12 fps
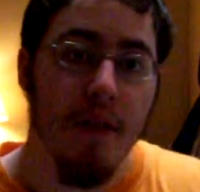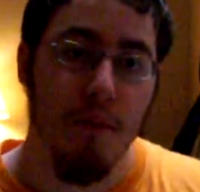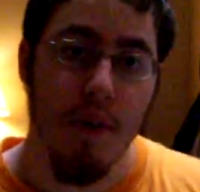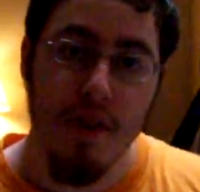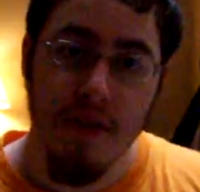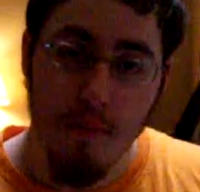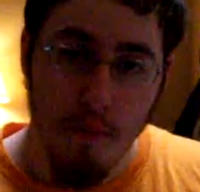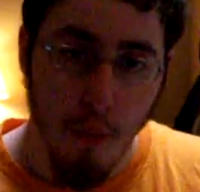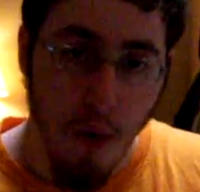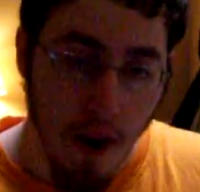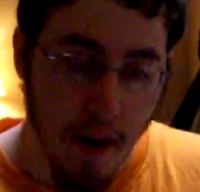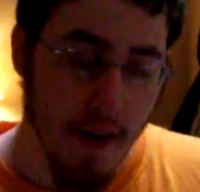The reason
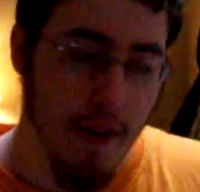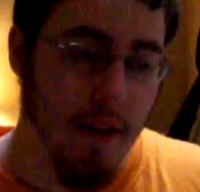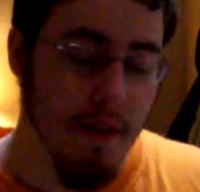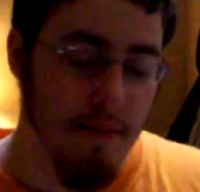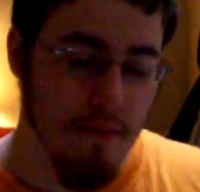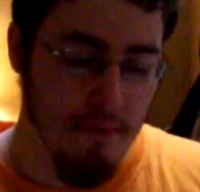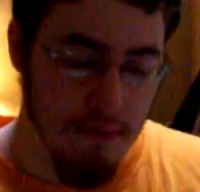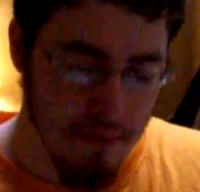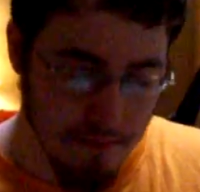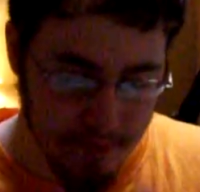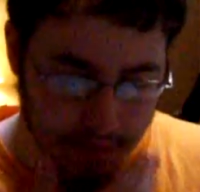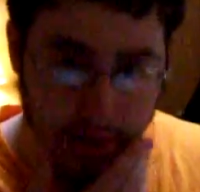why,
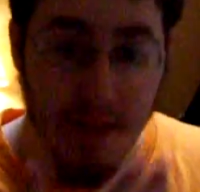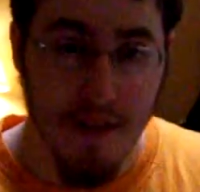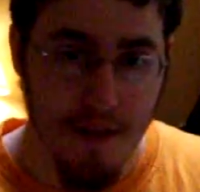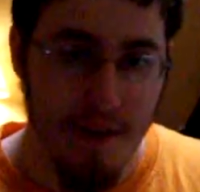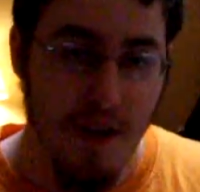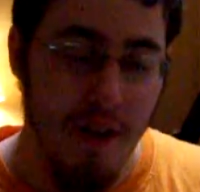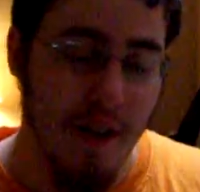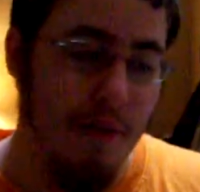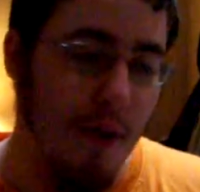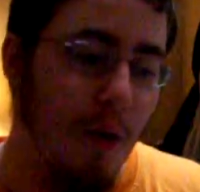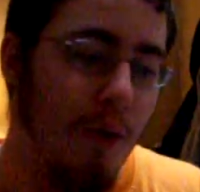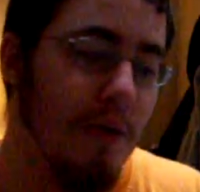can you tell I
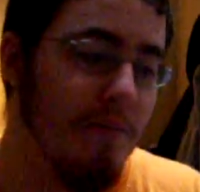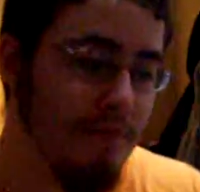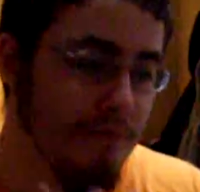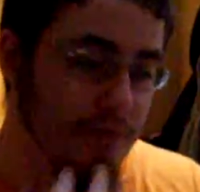have a cold?